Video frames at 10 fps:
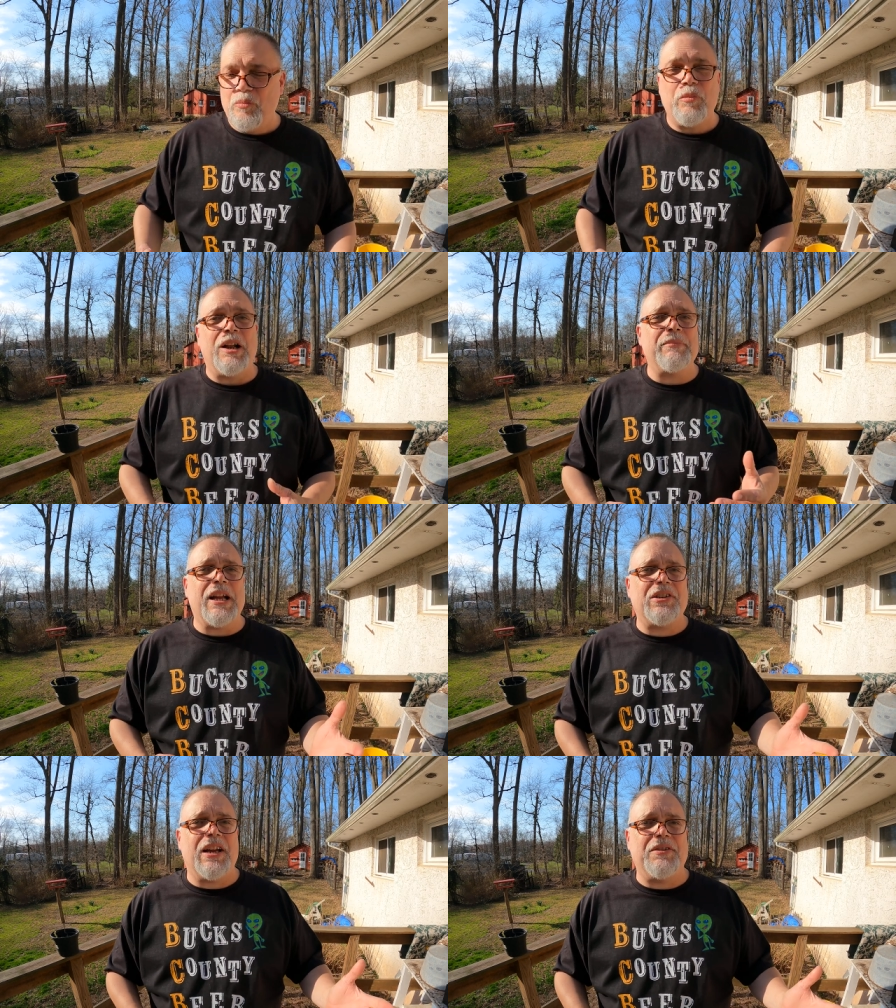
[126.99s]
But I'm
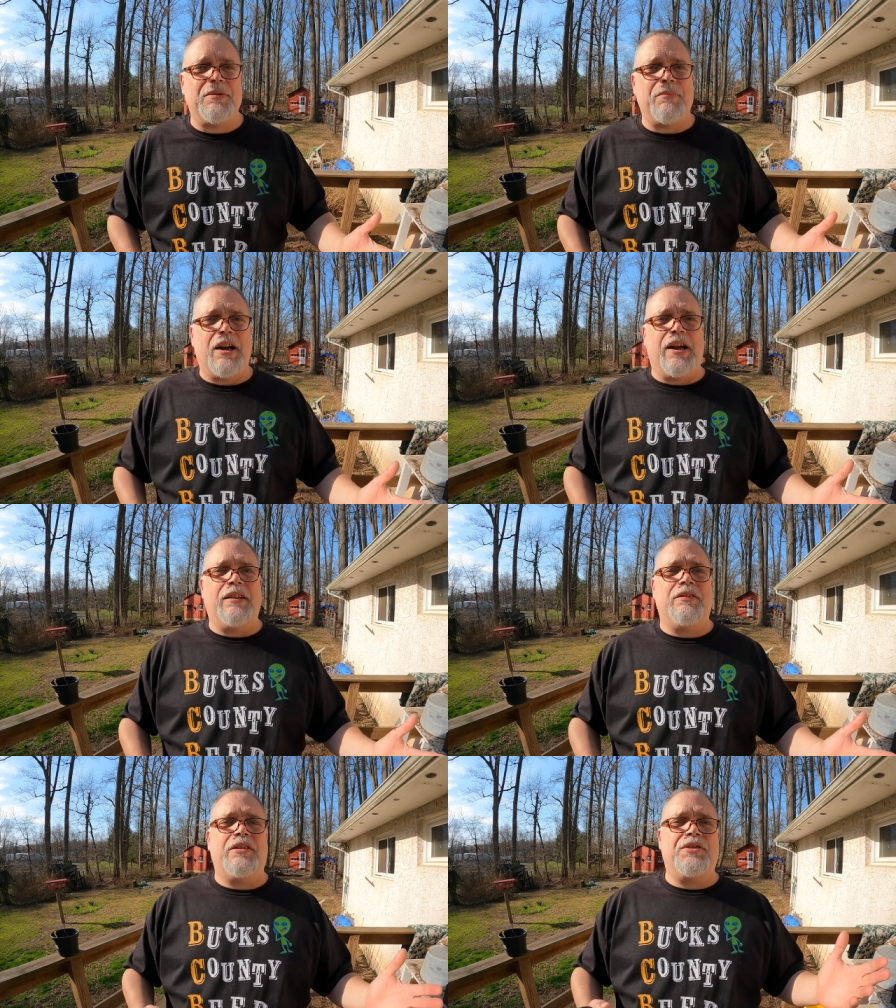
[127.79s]
not changing
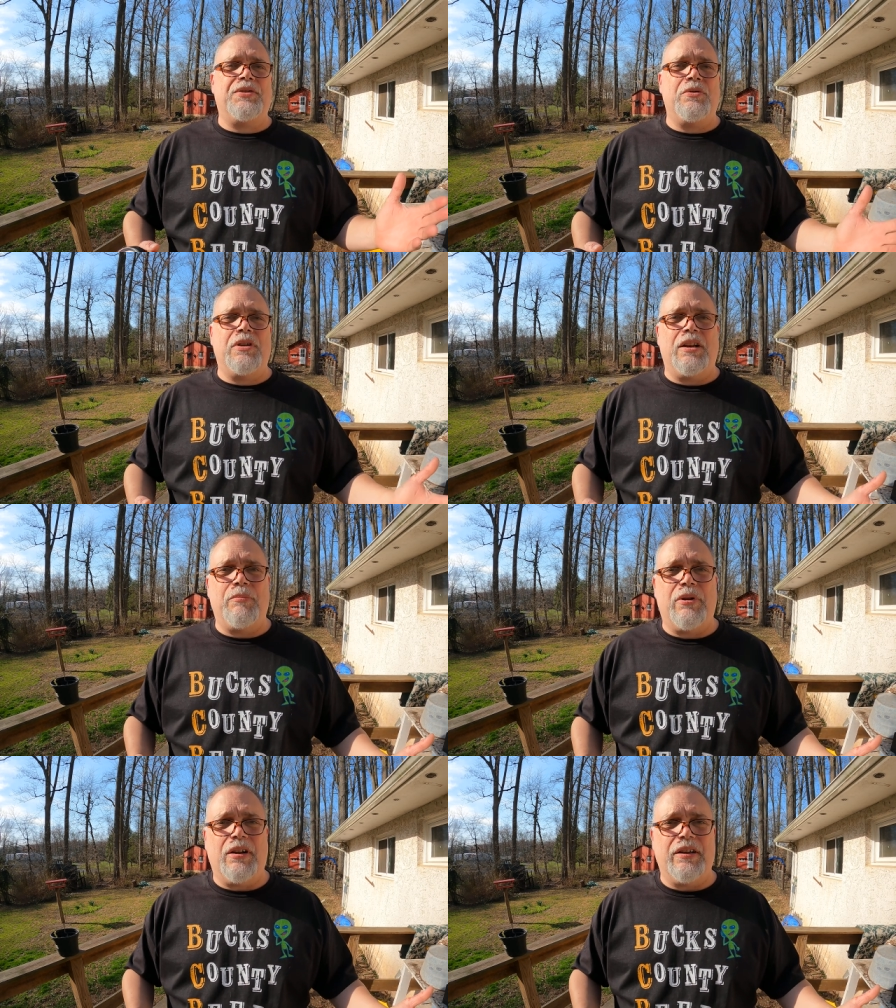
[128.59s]
mine to suit
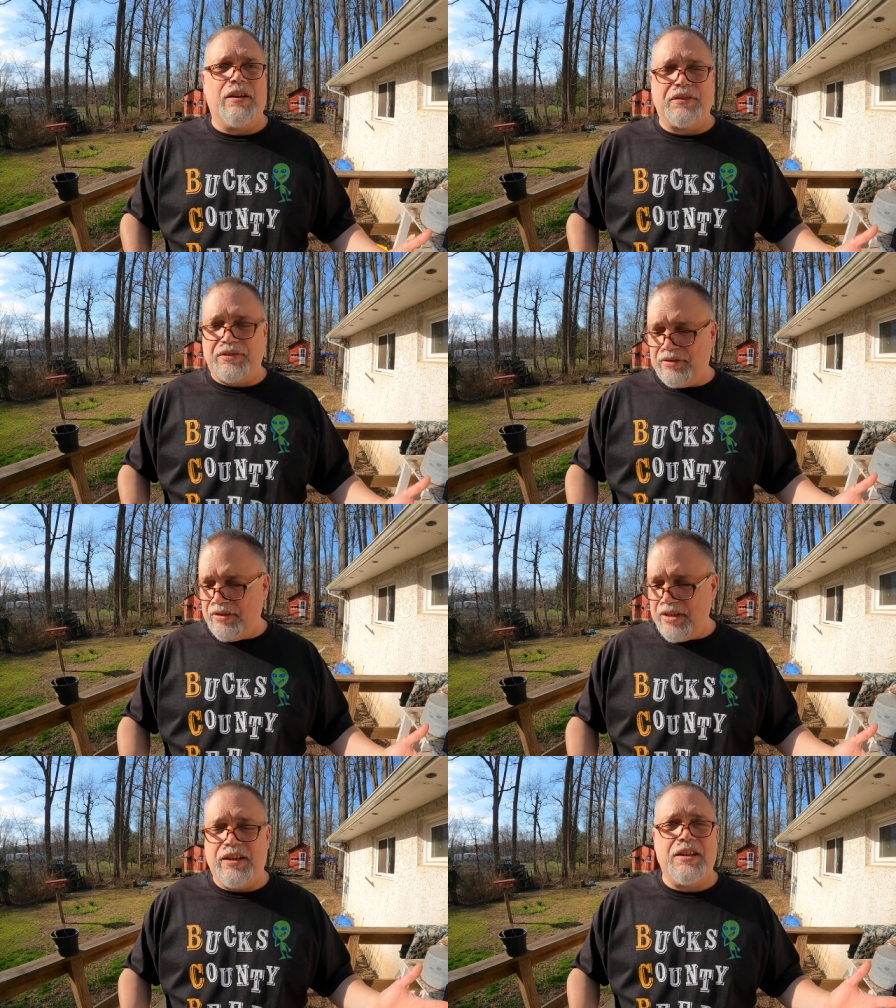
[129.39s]
anybody
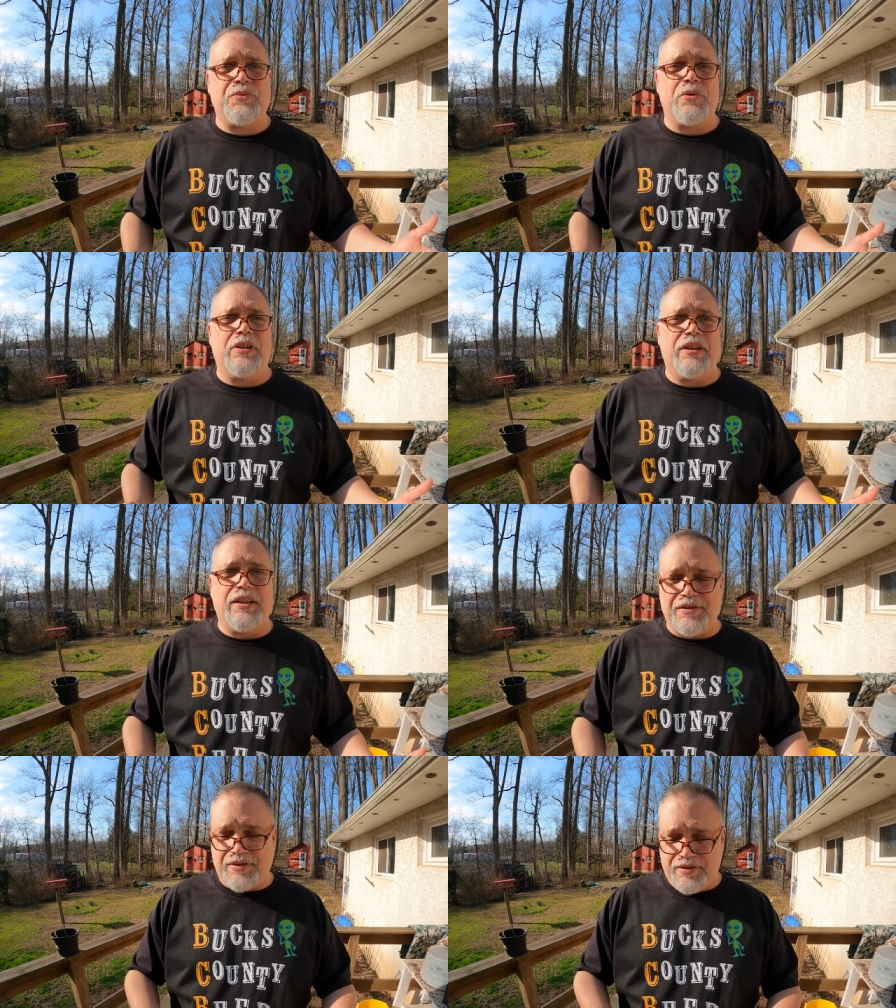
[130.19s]
else. It is what it
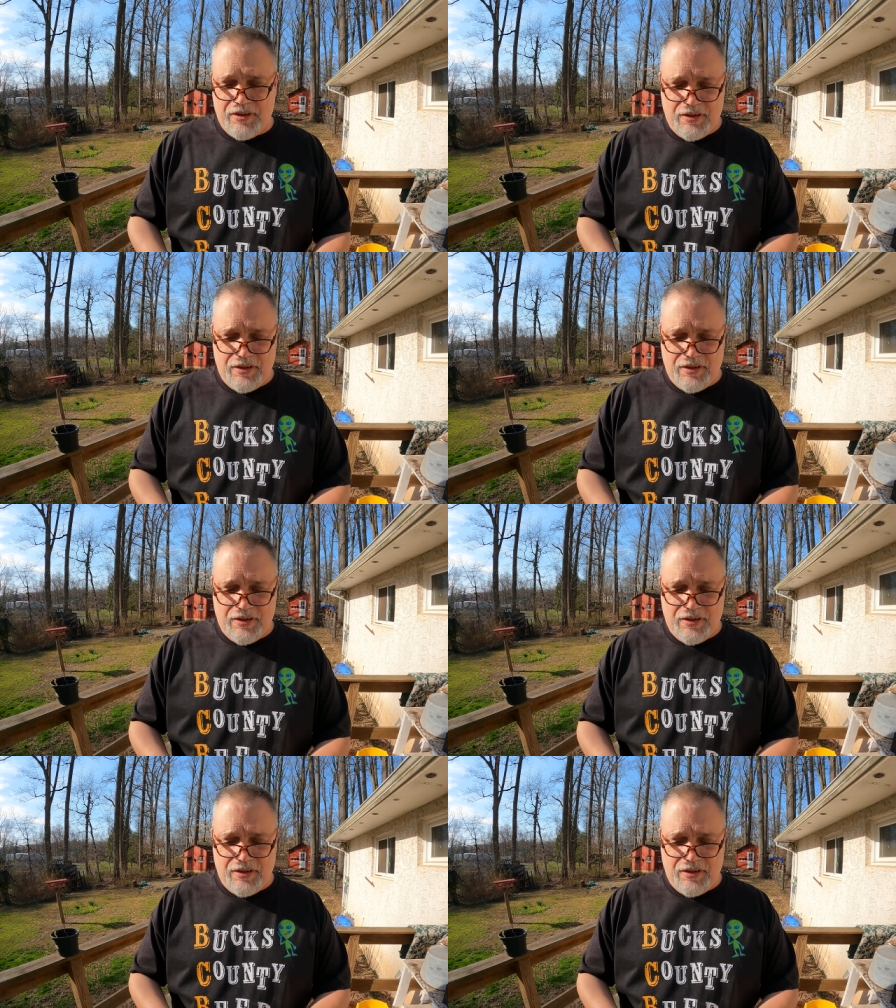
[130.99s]
is.